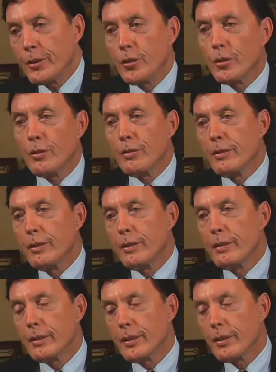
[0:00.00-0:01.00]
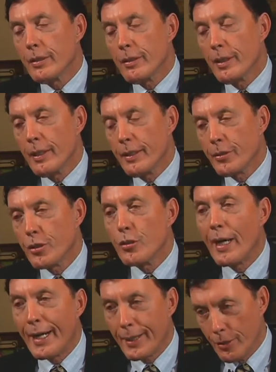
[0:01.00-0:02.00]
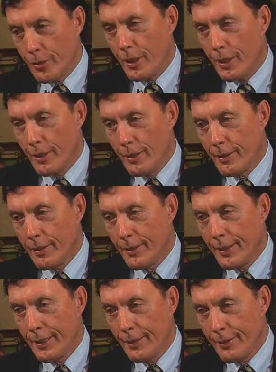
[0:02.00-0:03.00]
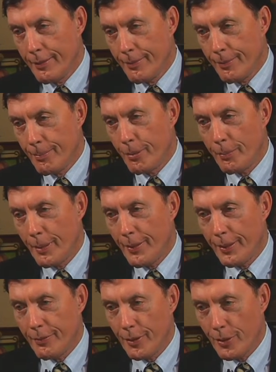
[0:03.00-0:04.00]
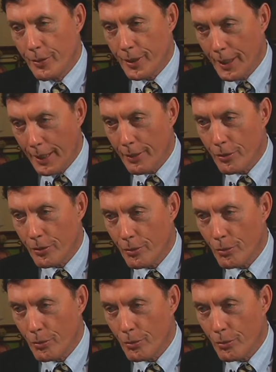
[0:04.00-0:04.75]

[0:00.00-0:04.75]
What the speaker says: your strategy in preparing for this case.